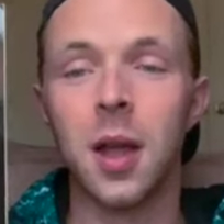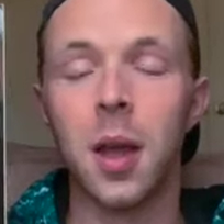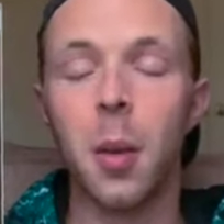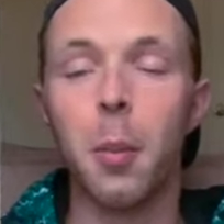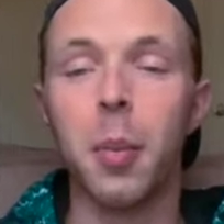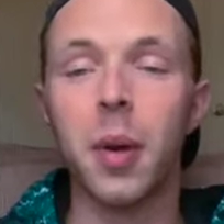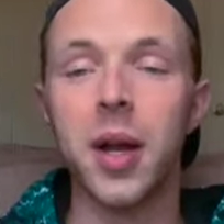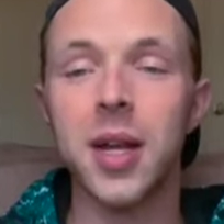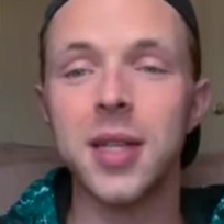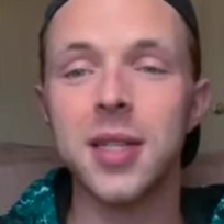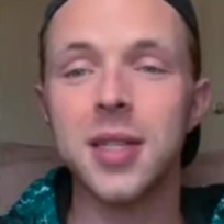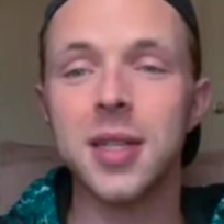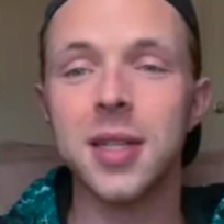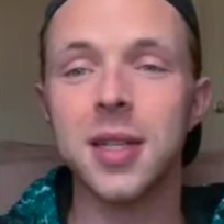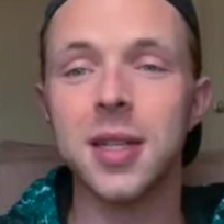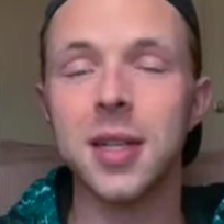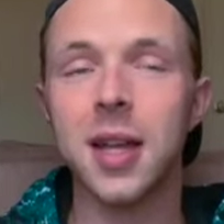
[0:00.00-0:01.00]
But
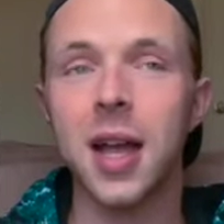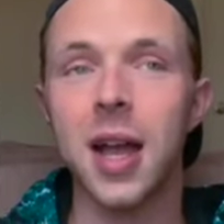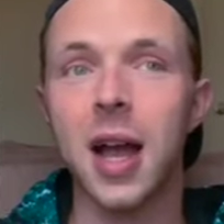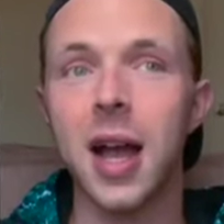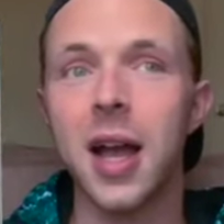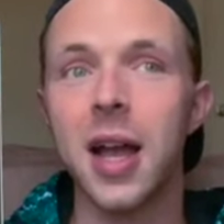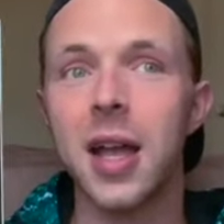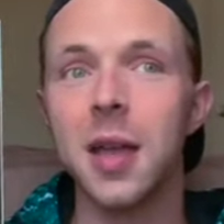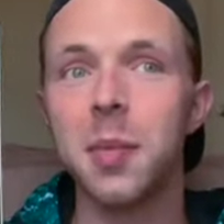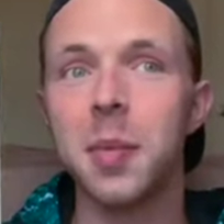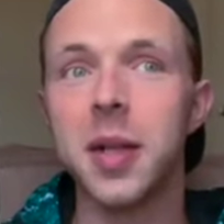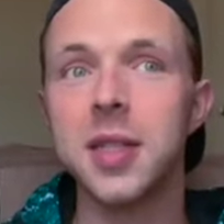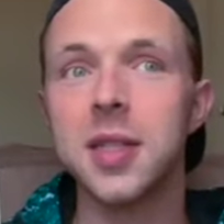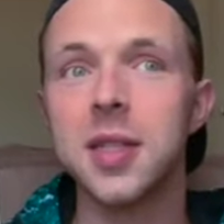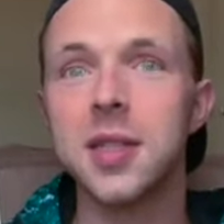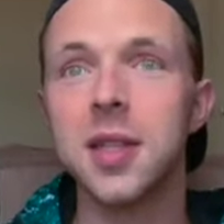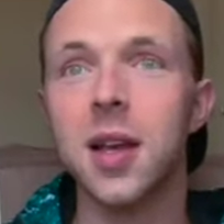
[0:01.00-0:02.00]
I picked
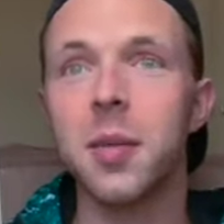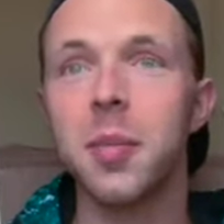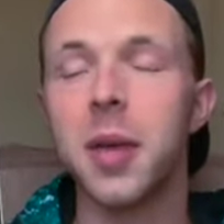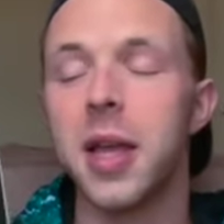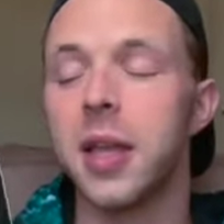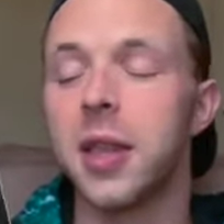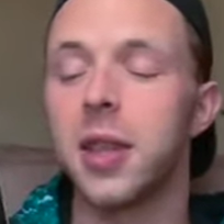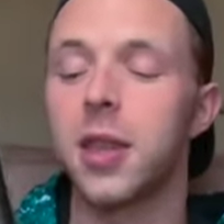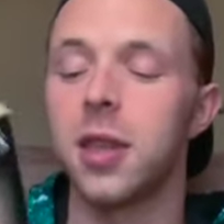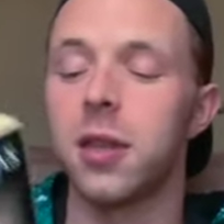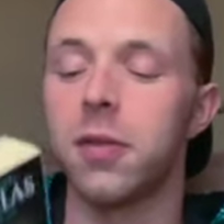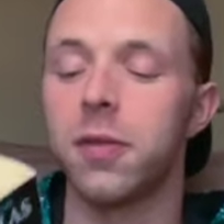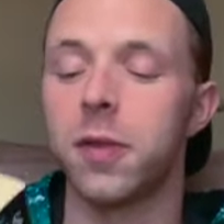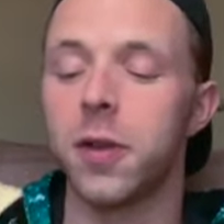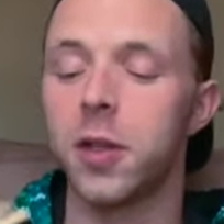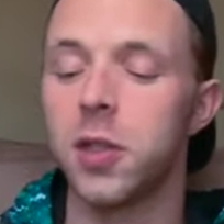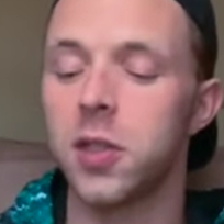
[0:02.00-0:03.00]
this up, and the
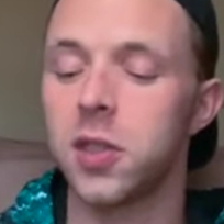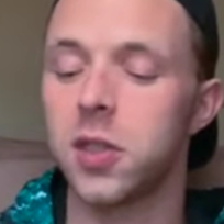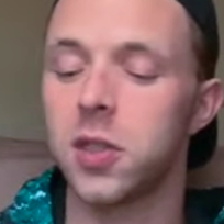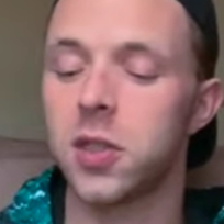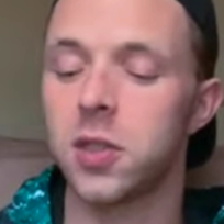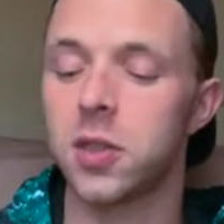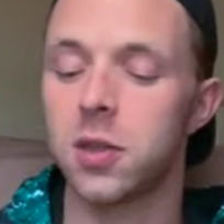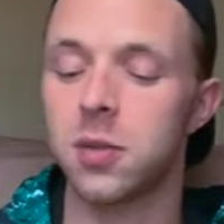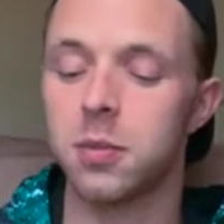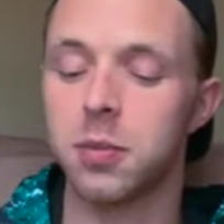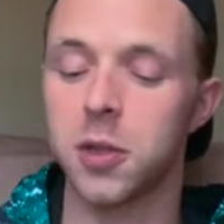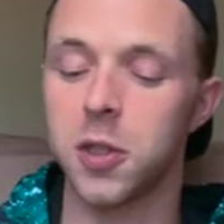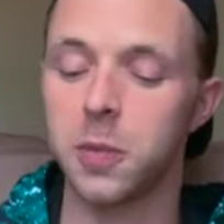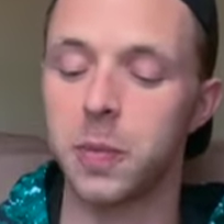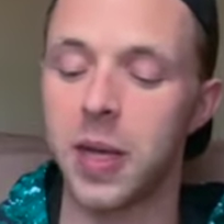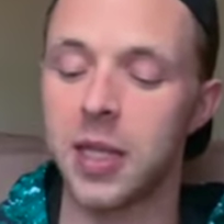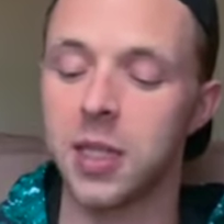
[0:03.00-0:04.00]
first
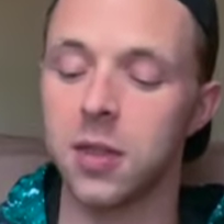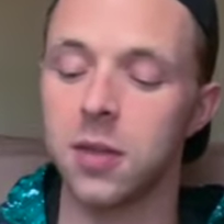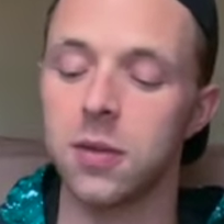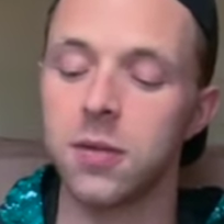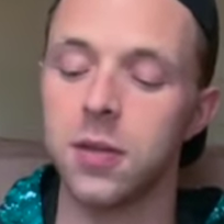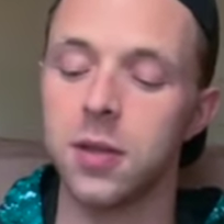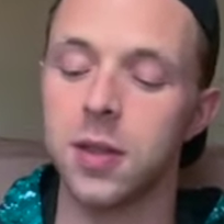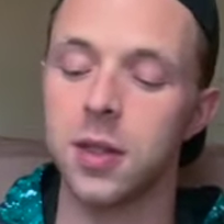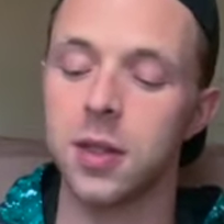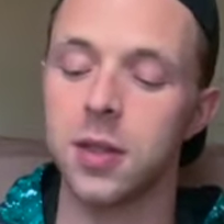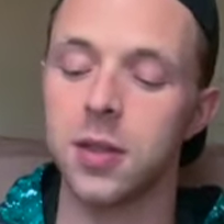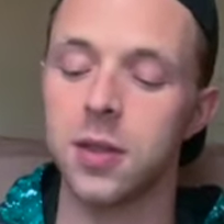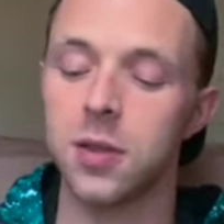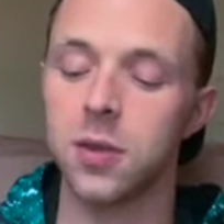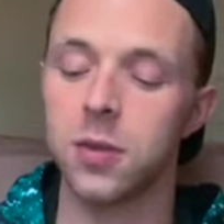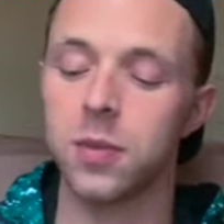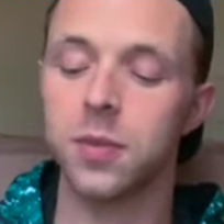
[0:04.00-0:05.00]
perspective
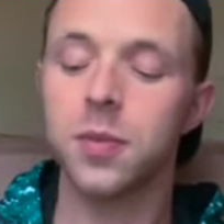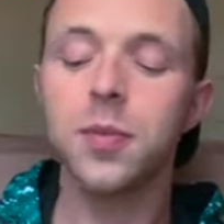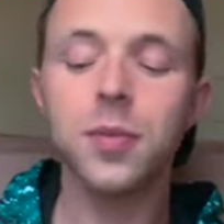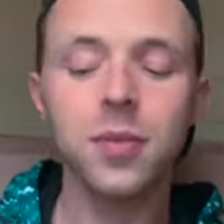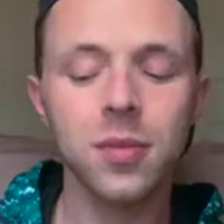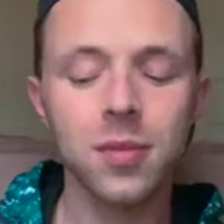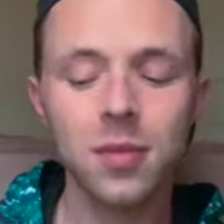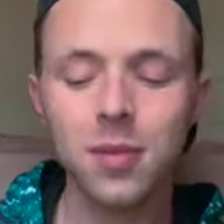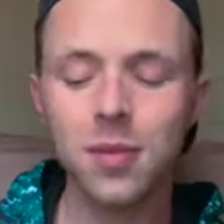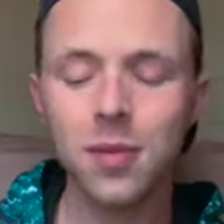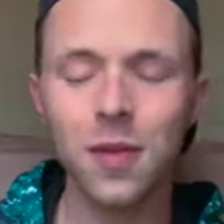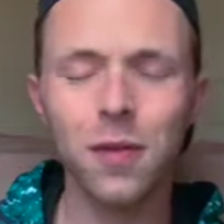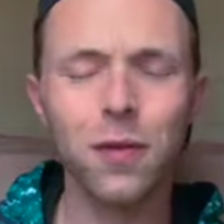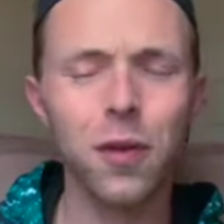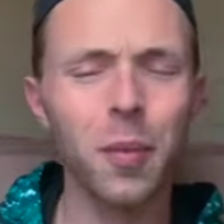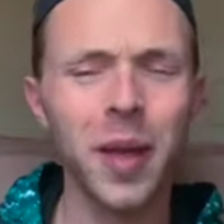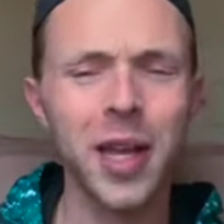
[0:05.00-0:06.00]
is
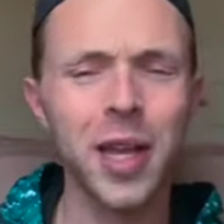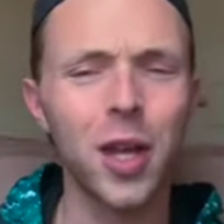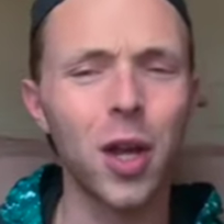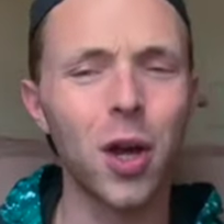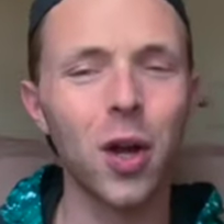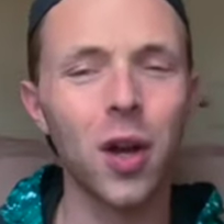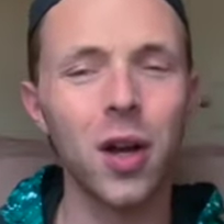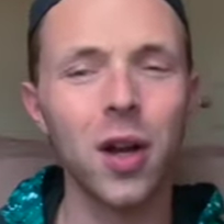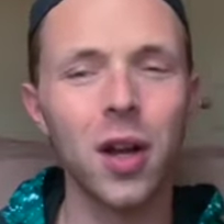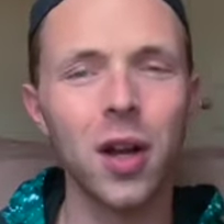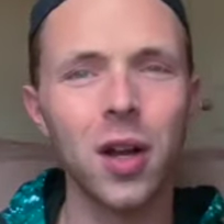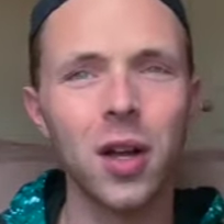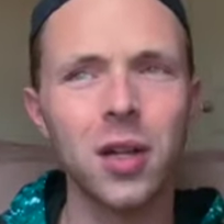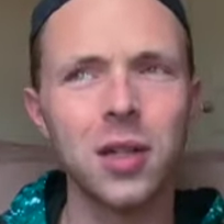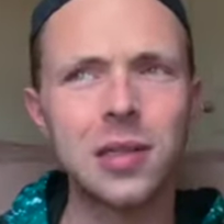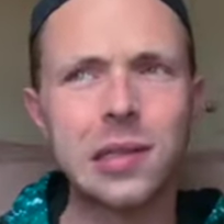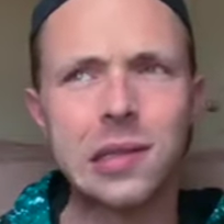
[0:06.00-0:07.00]
from like an,
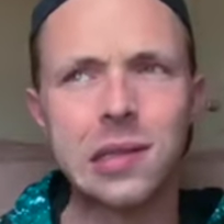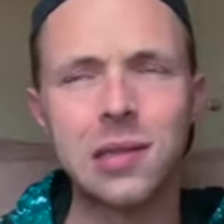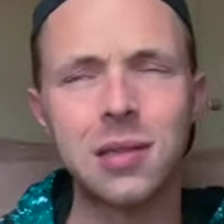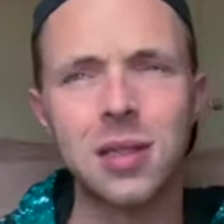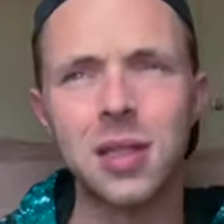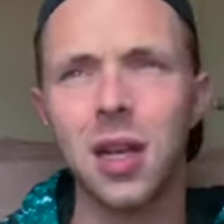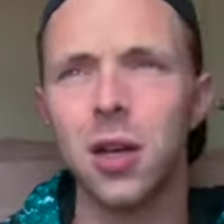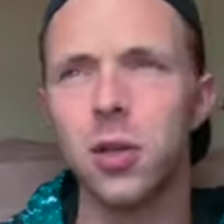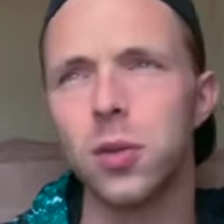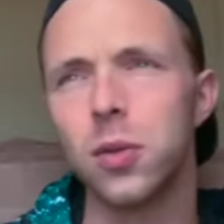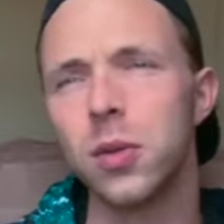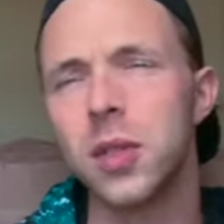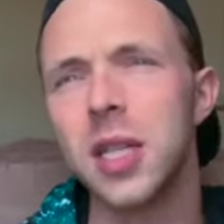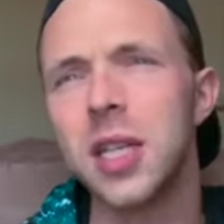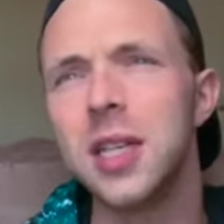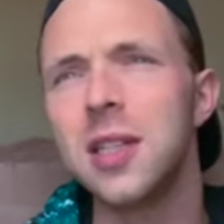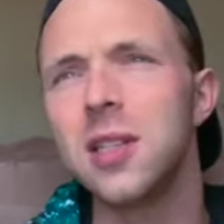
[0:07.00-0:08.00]
not old,
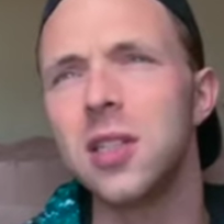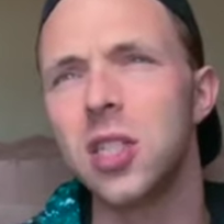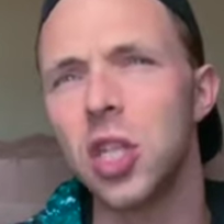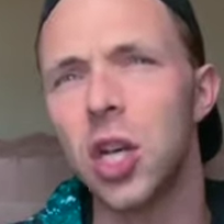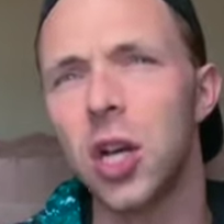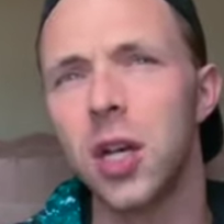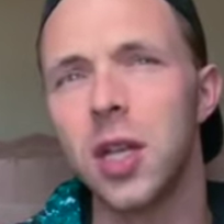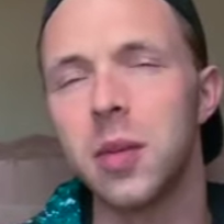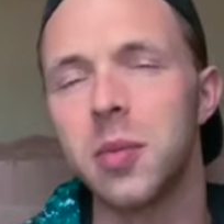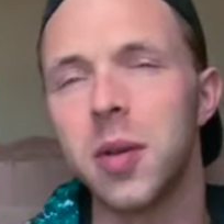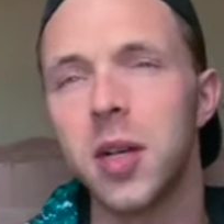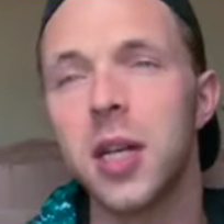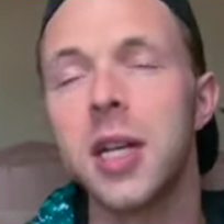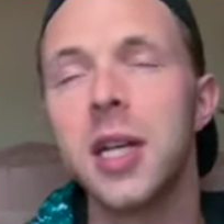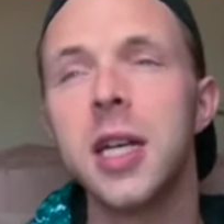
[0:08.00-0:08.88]
he's young in the book.